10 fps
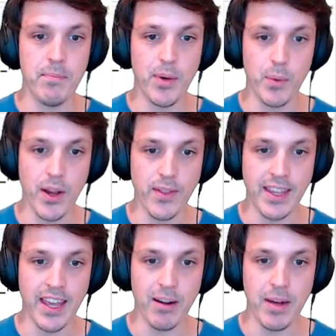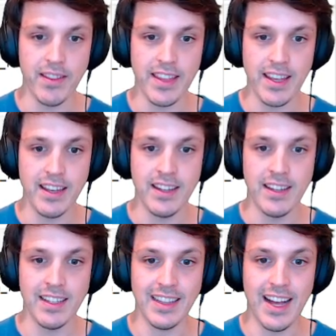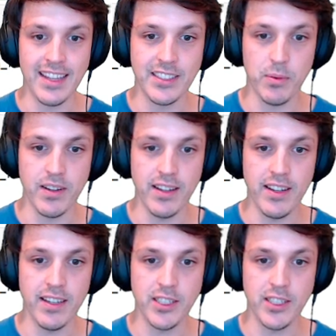but we only care about the last one here.